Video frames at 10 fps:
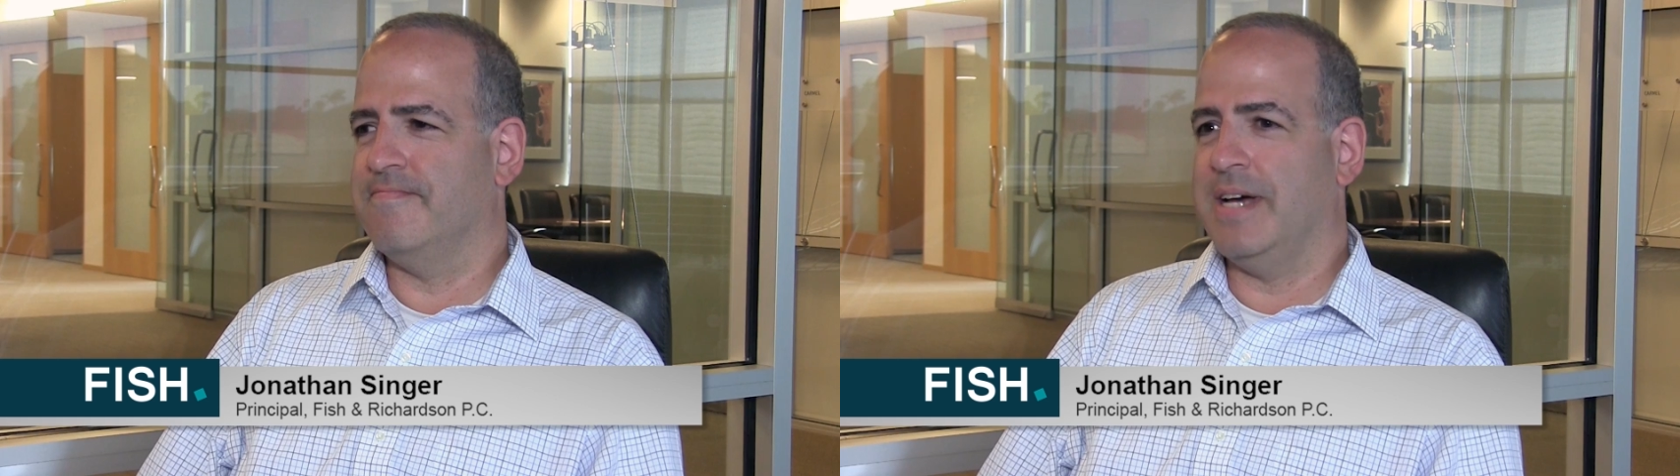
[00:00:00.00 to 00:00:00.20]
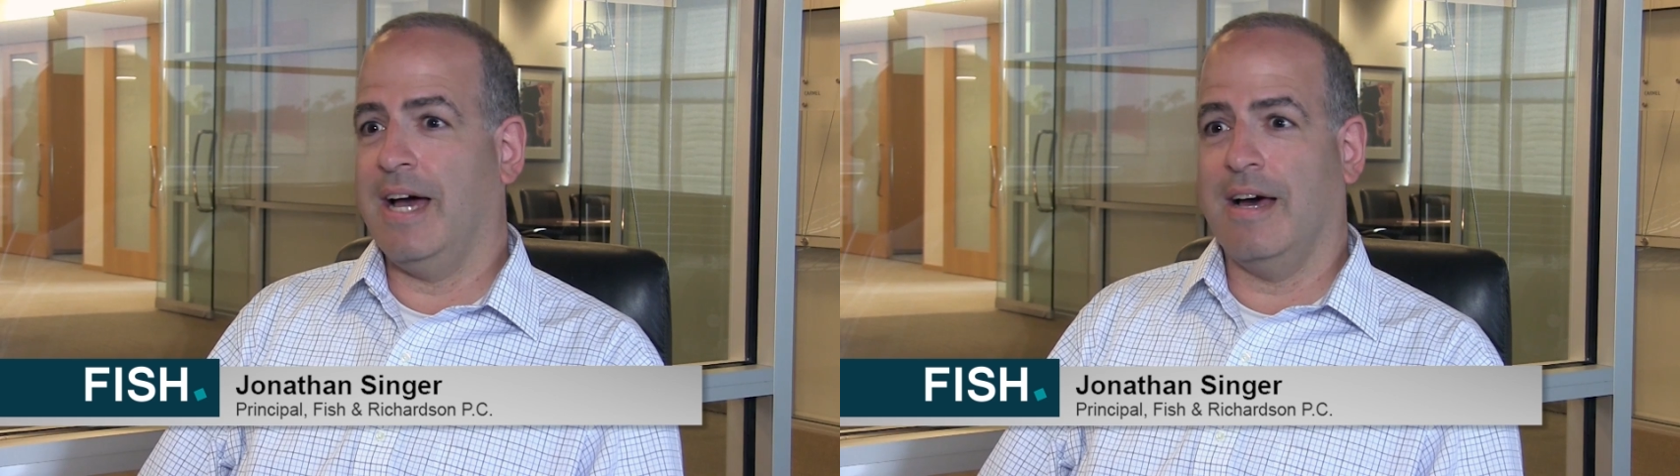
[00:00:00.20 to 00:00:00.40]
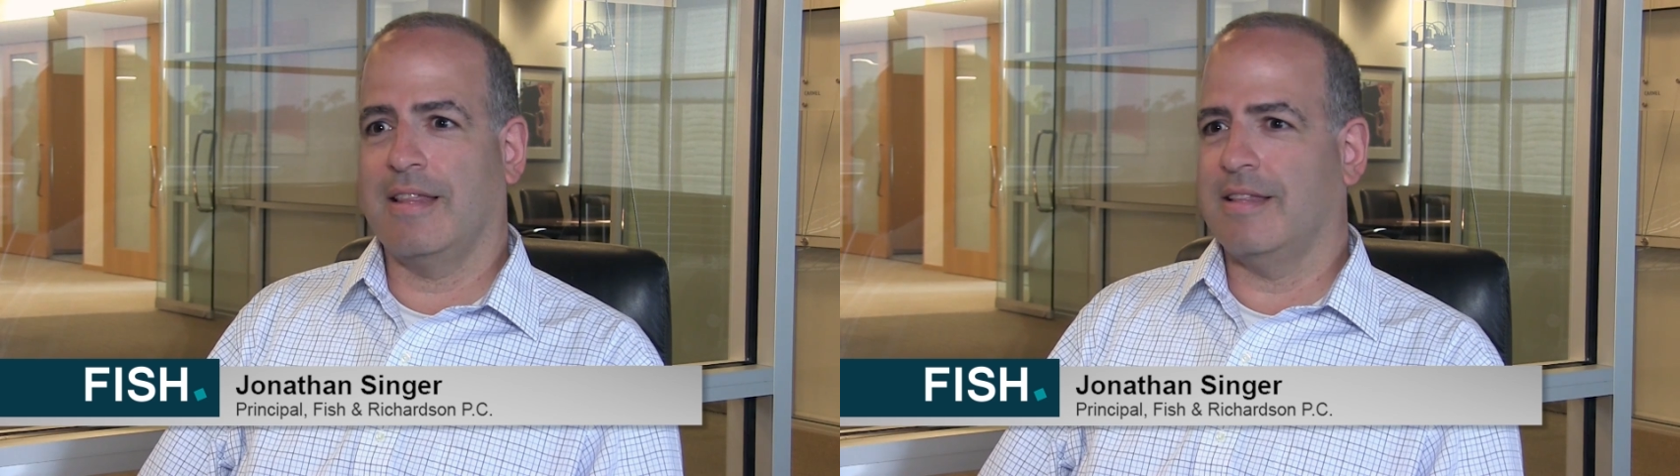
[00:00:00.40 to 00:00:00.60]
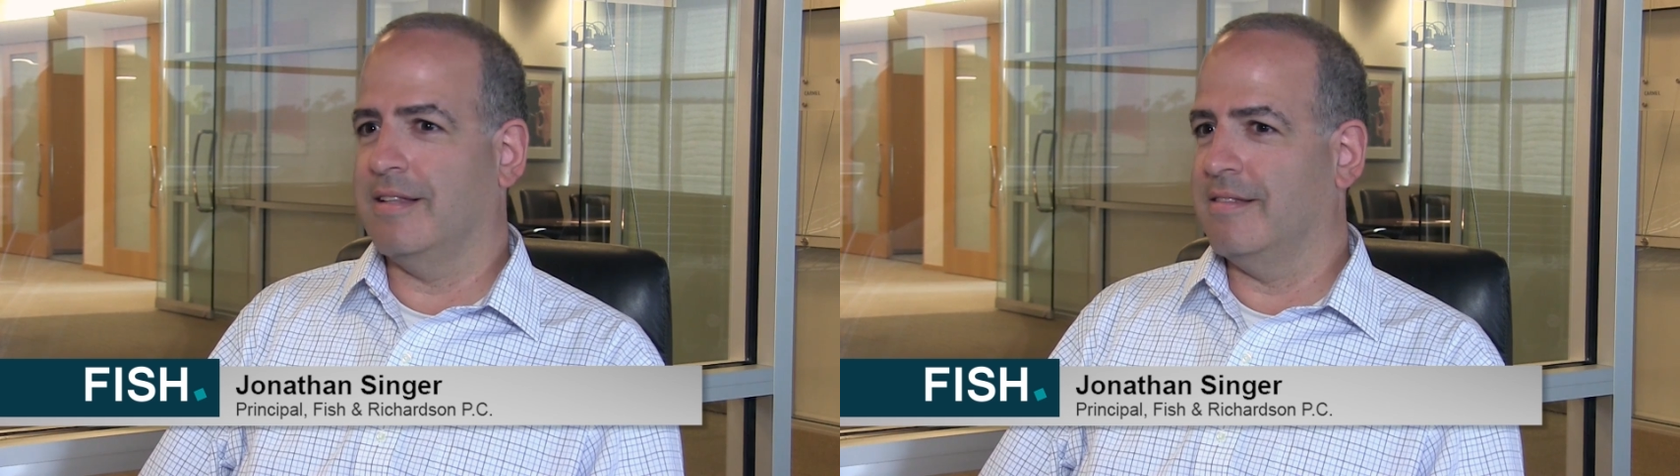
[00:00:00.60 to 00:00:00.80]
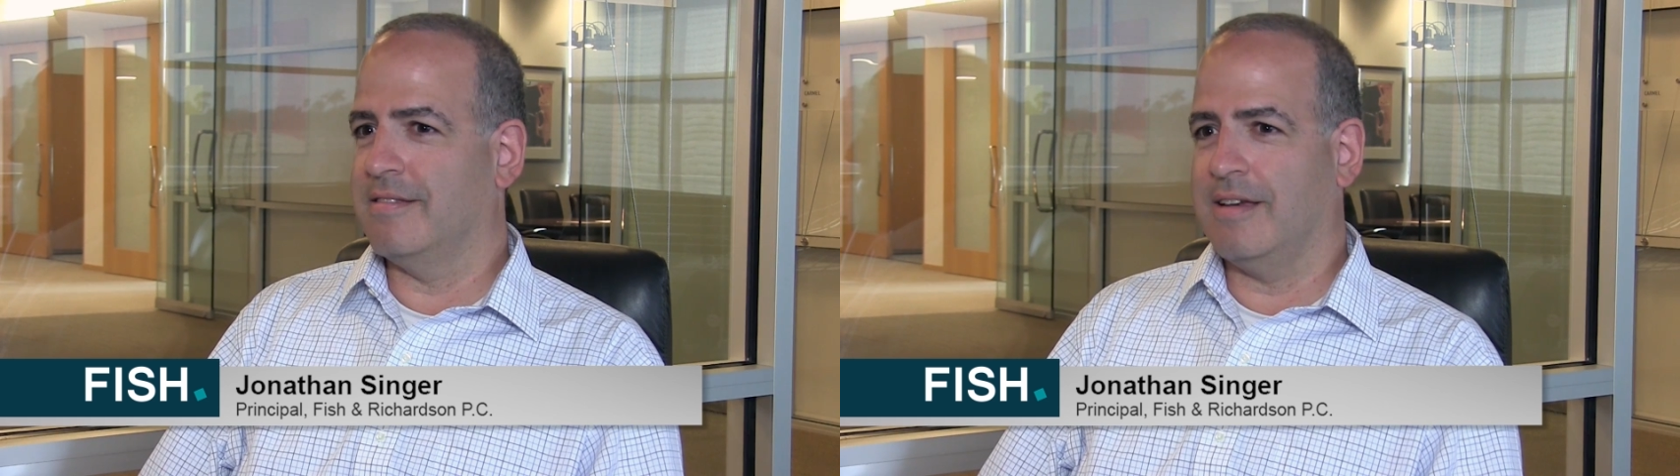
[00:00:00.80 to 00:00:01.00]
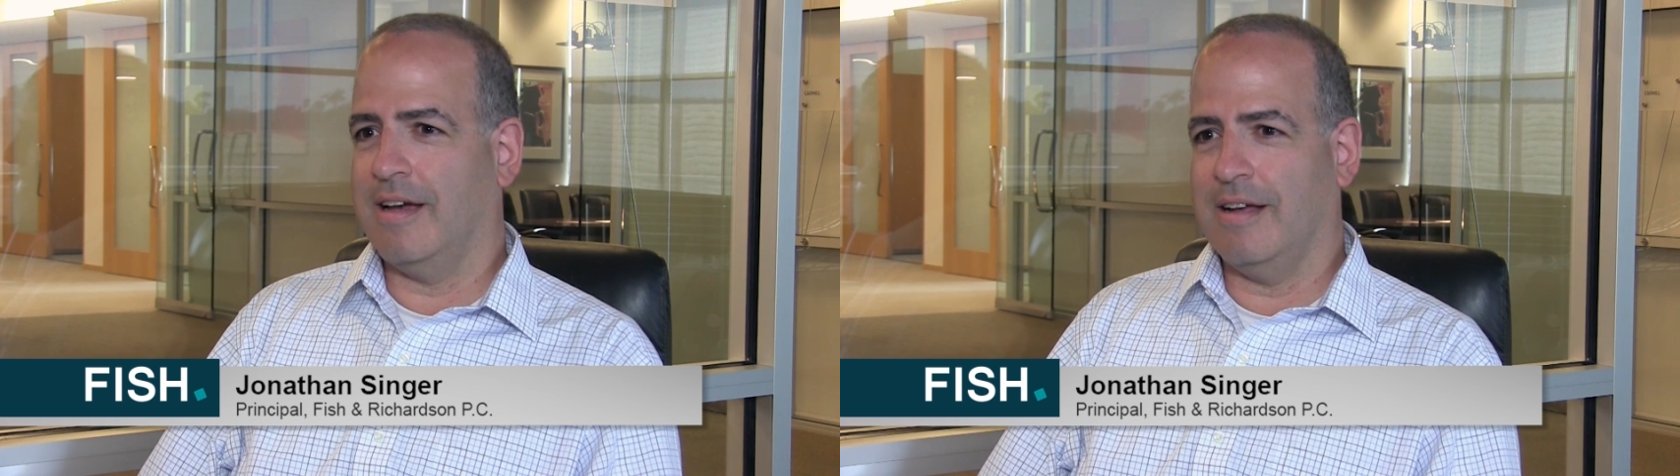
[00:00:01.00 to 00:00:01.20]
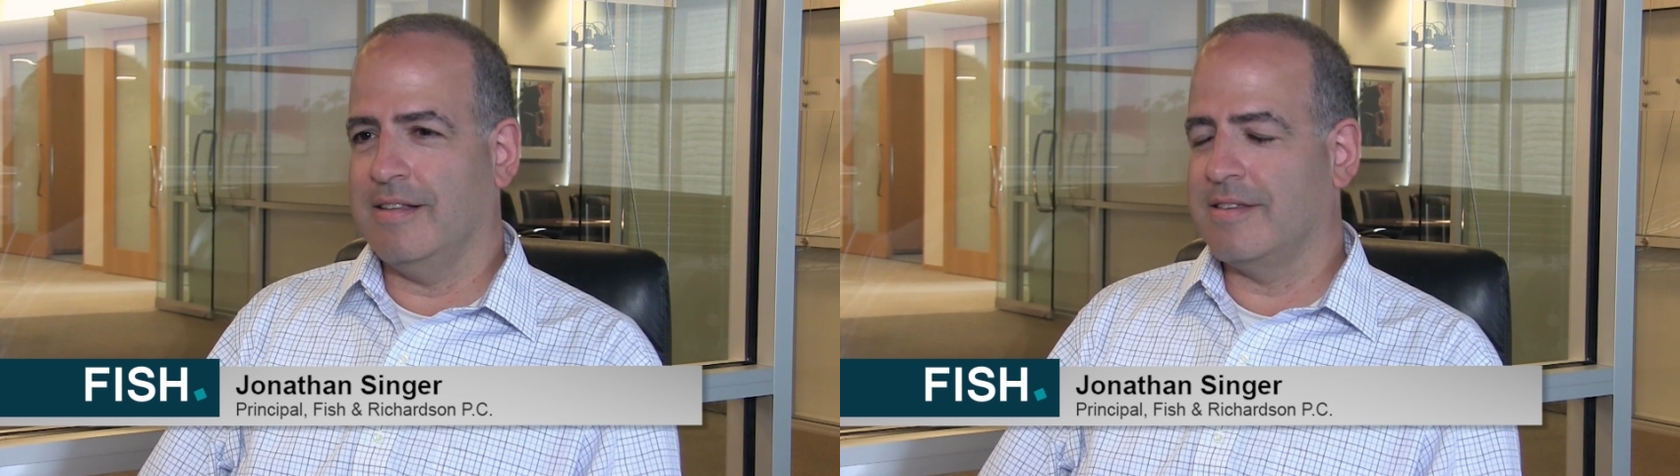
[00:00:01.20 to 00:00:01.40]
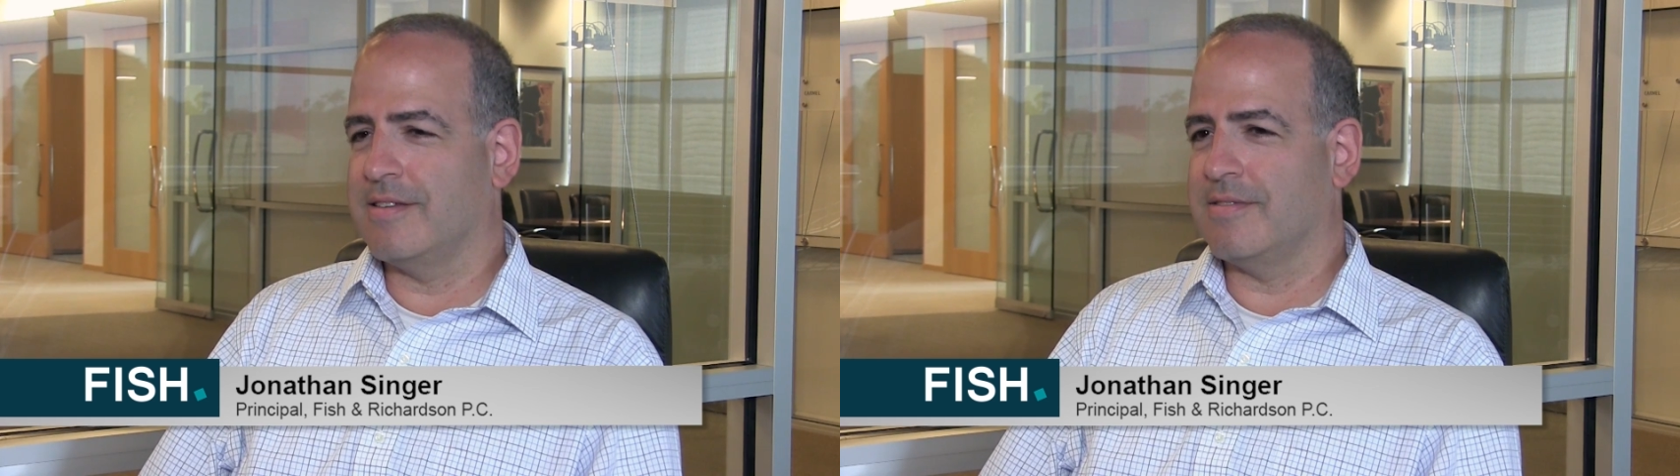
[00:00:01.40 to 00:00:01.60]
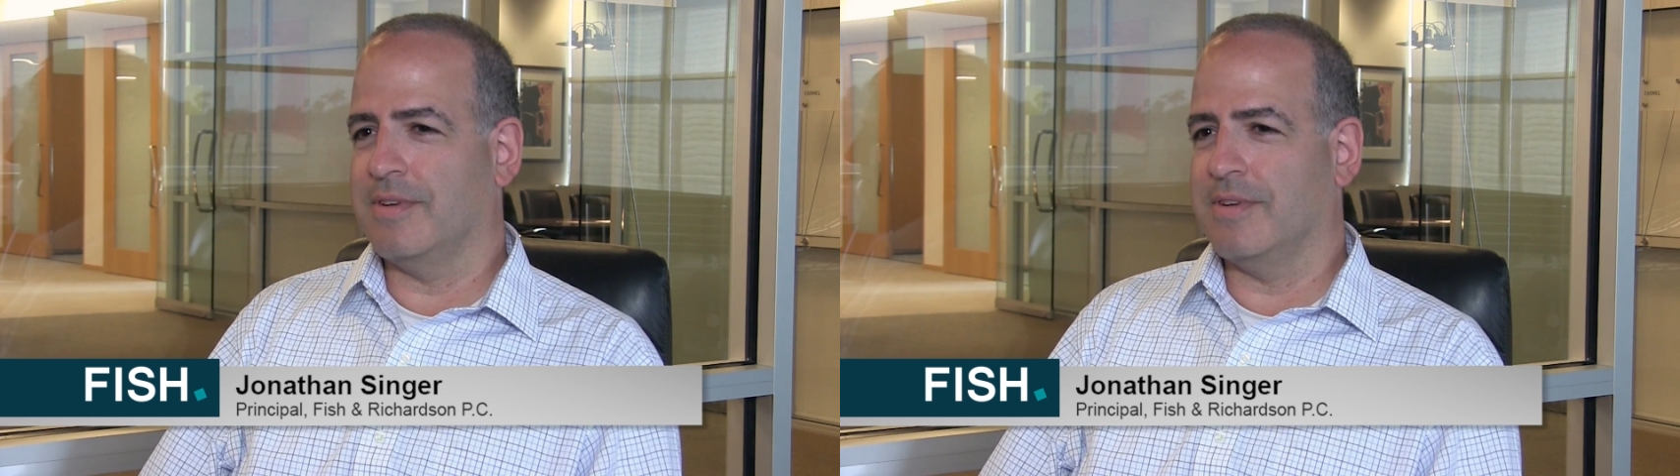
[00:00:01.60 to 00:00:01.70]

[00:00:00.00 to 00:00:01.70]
math and science